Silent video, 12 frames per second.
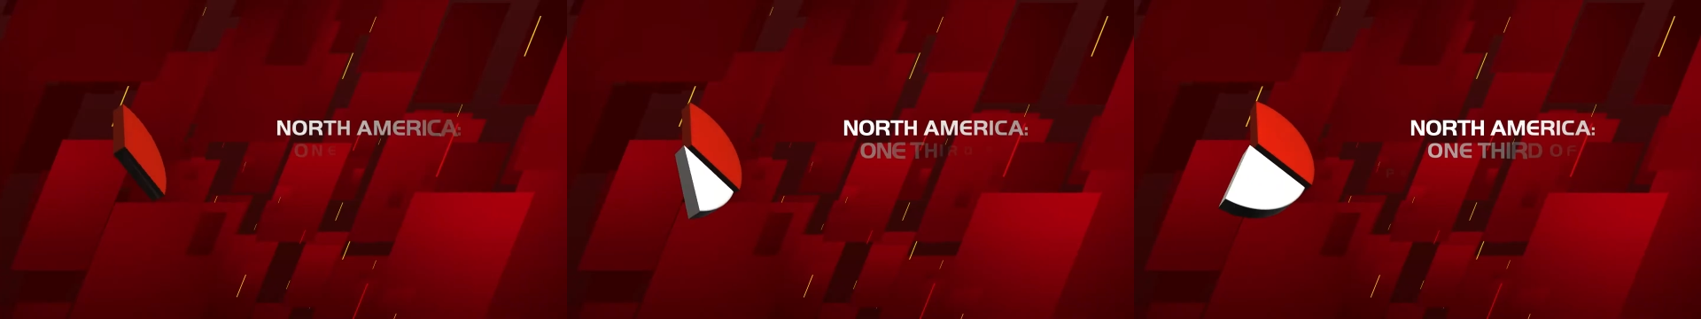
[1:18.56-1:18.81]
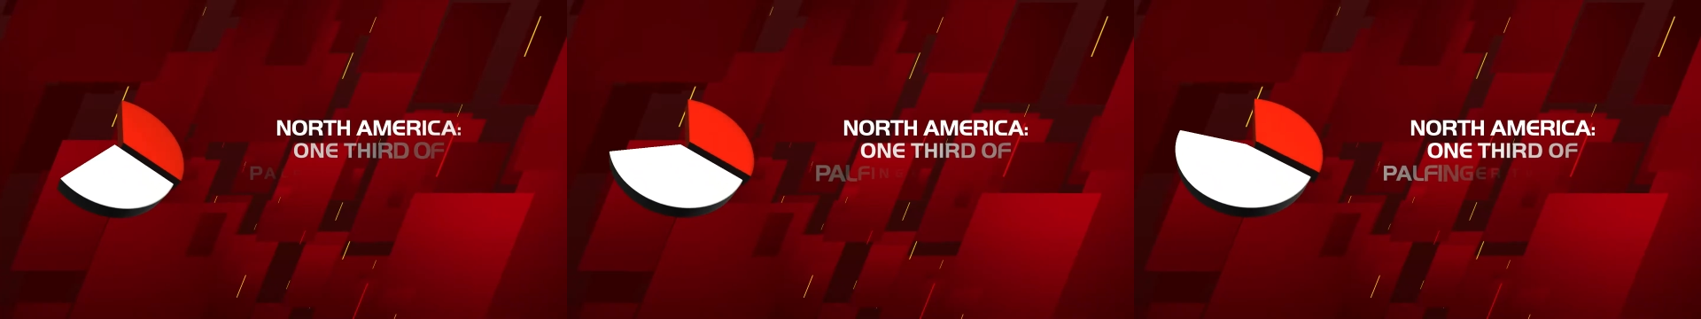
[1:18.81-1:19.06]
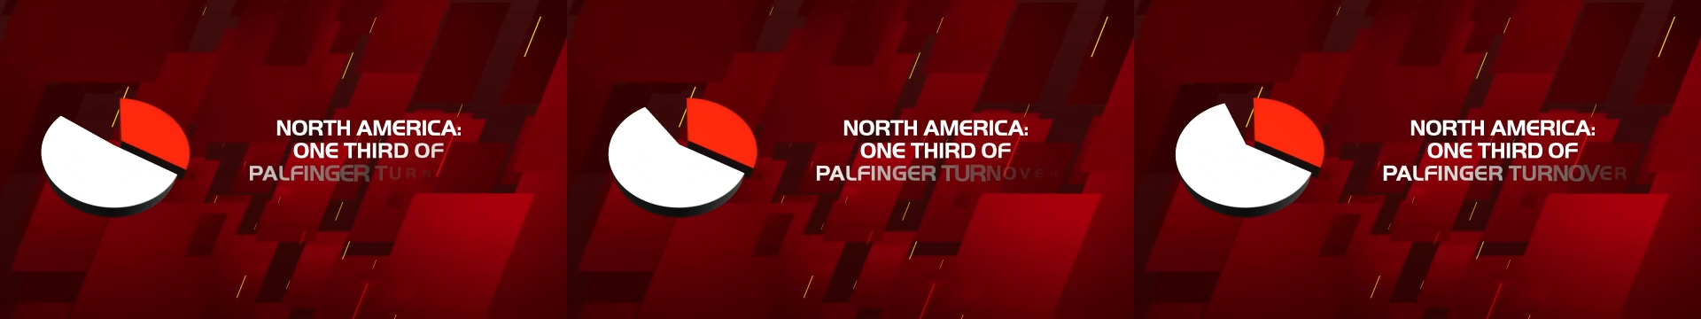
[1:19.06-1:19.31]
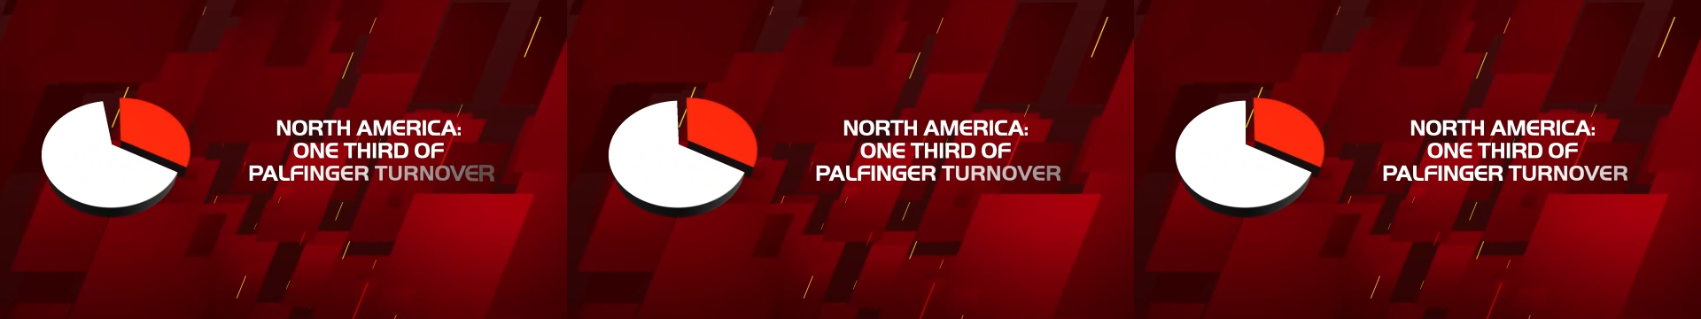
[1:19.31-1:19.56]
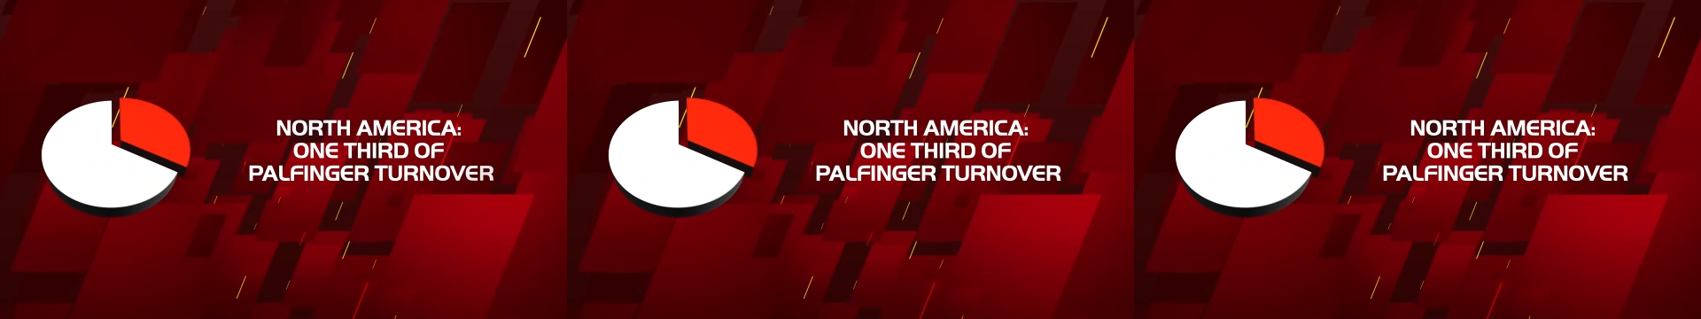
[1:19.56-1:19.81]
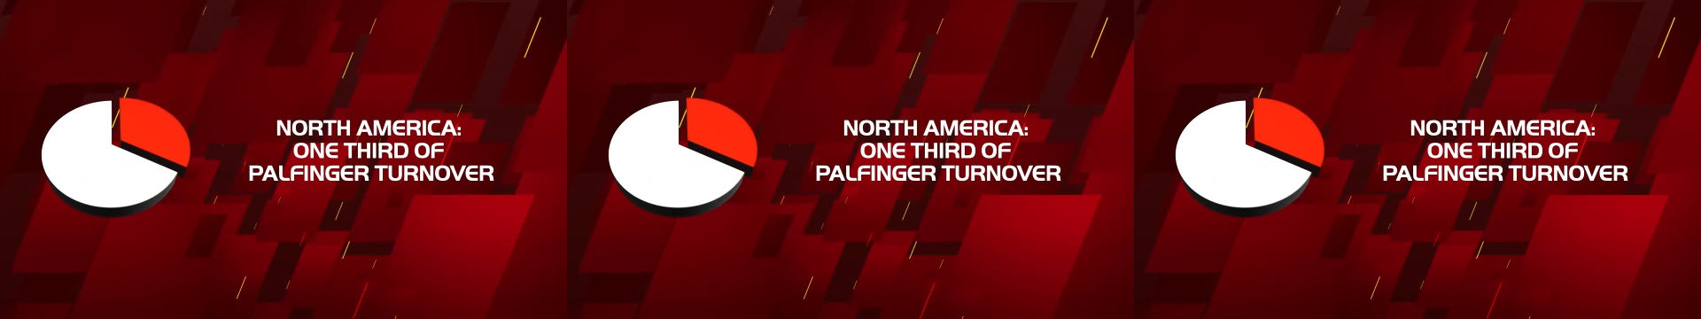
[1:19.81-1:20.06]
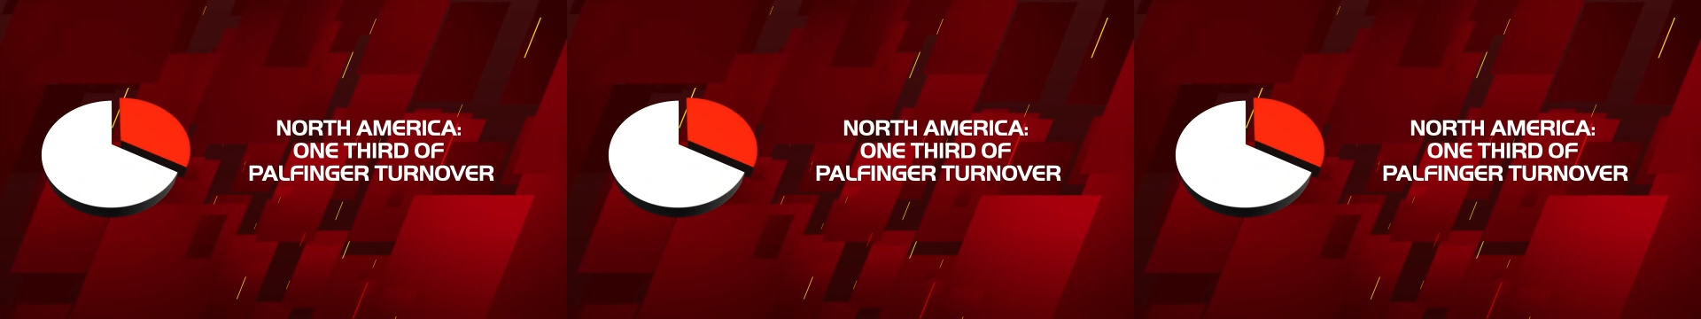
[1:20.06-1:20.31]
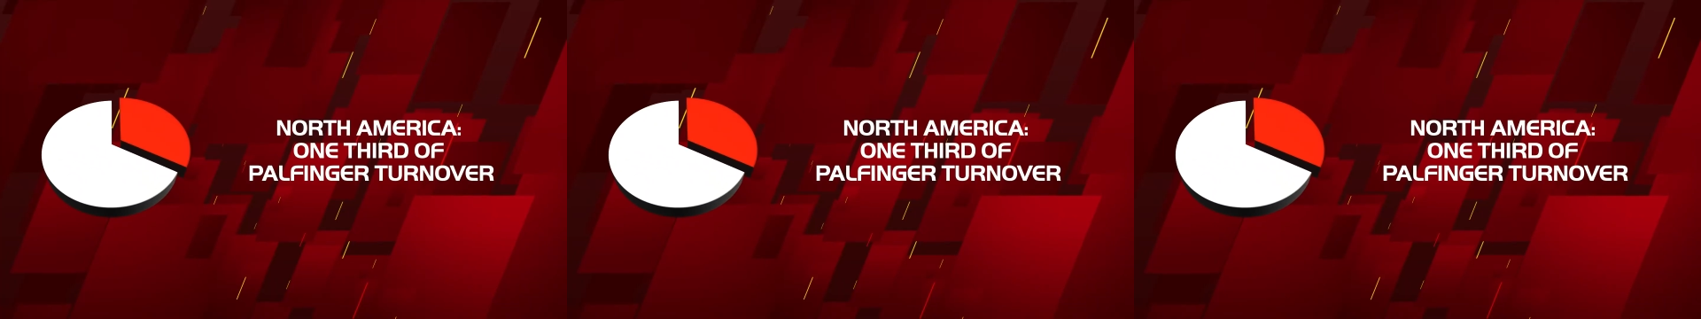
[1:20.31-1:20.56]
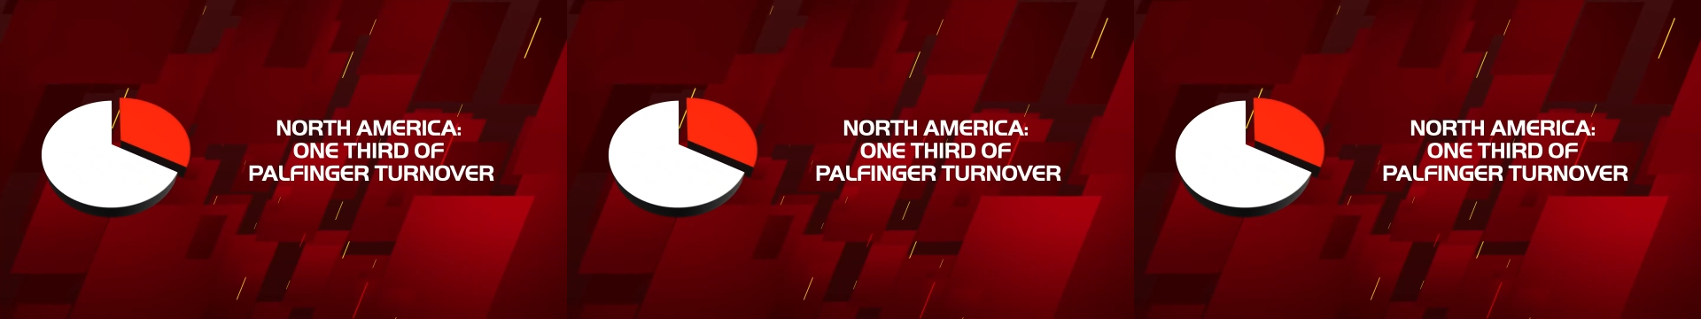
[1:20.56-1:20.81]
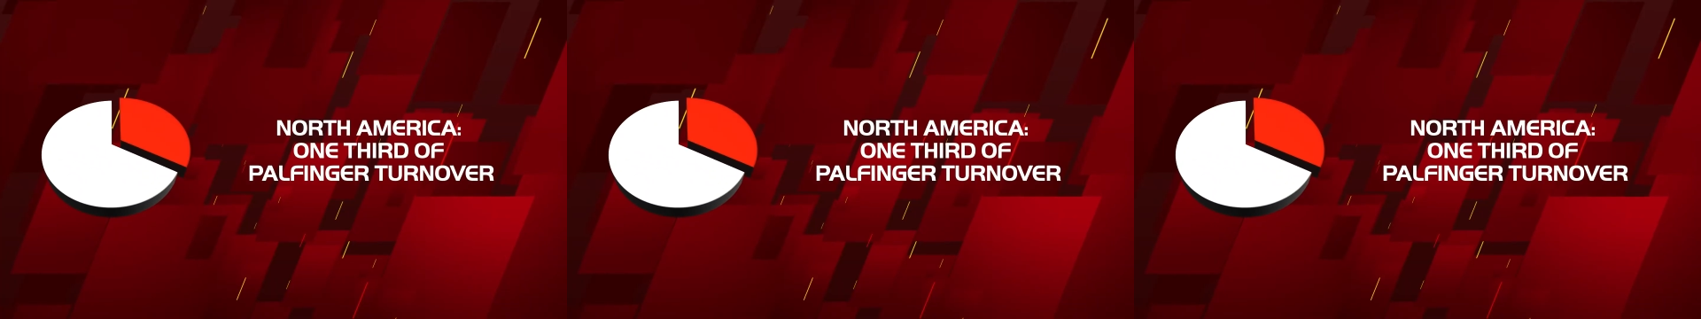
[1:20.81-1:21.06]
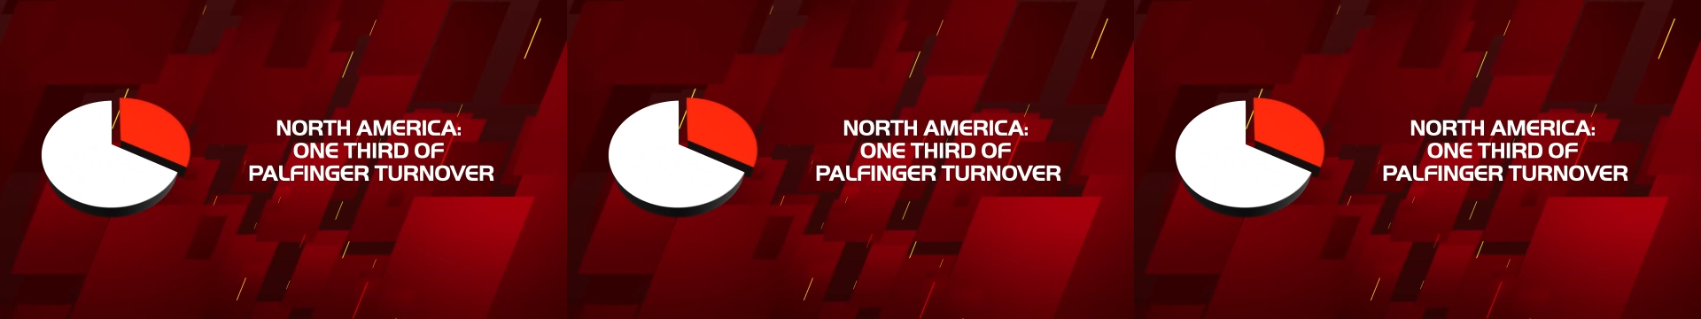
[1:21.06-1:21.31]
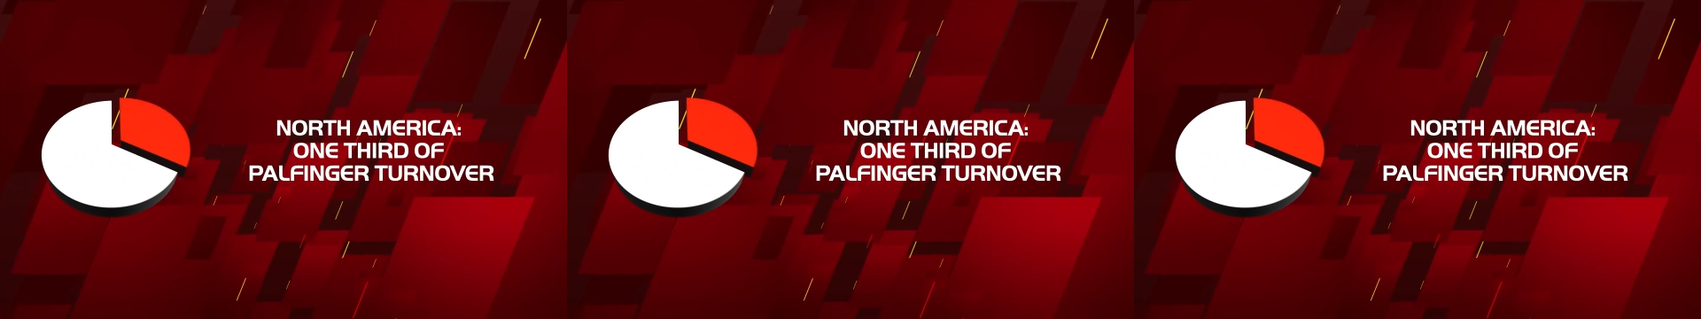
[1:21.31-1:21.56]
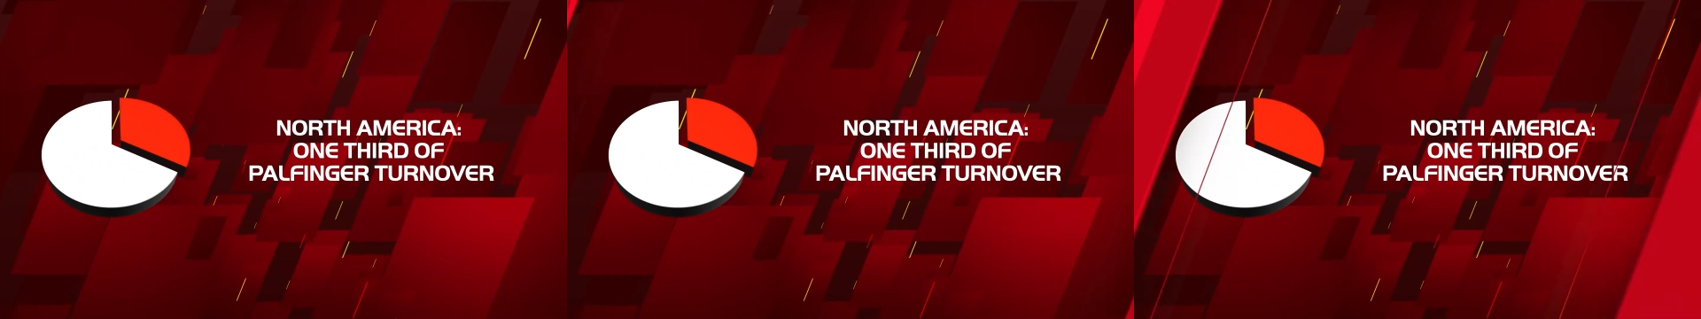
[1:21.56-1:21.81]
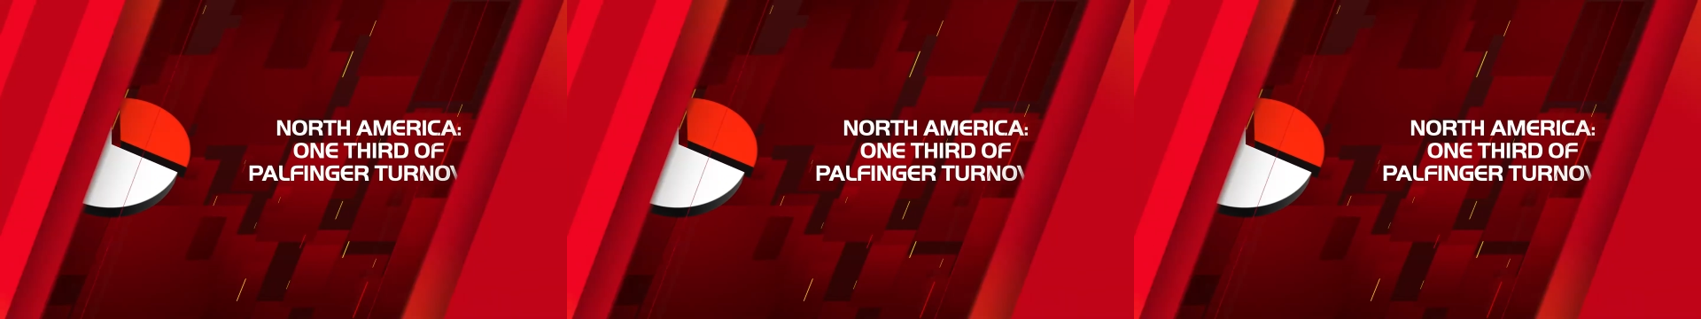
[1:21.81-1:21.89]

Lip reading: [unreadable: no face in view]